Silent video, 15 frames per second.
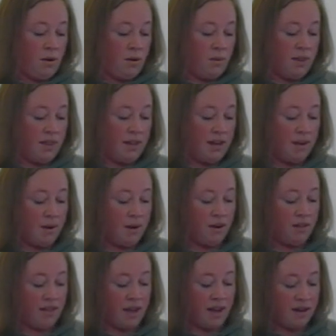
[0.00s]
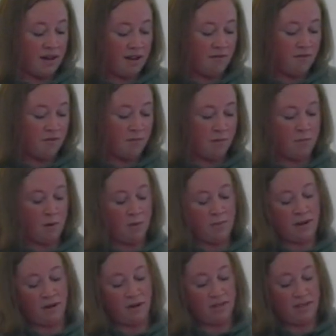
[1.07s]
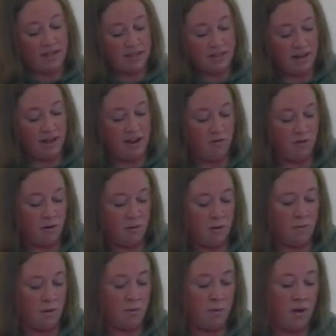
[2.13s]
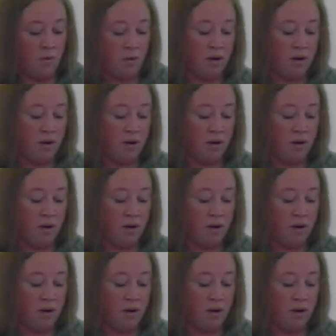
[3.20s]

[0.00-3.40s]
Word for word: We think about that uncomfortable moment or this uncomfortable moment.